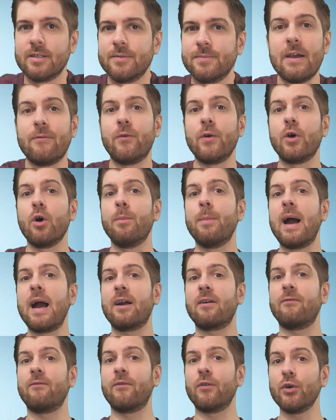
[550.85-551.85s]
If we go
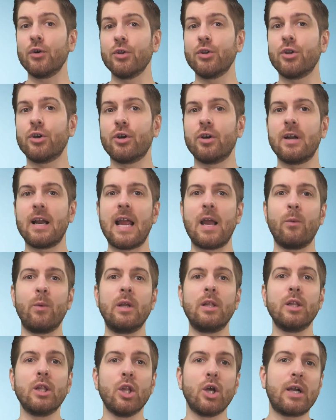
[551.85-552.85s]
back further and
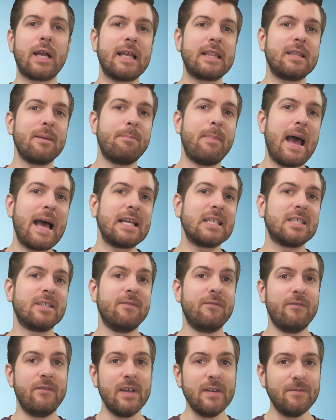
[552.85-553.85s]
we look at the past
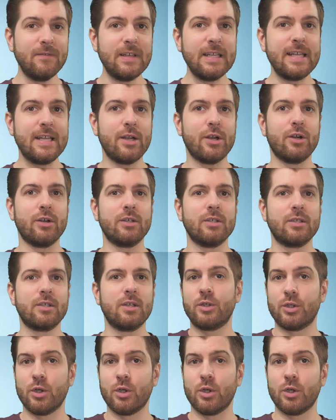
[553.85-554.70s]
50 years,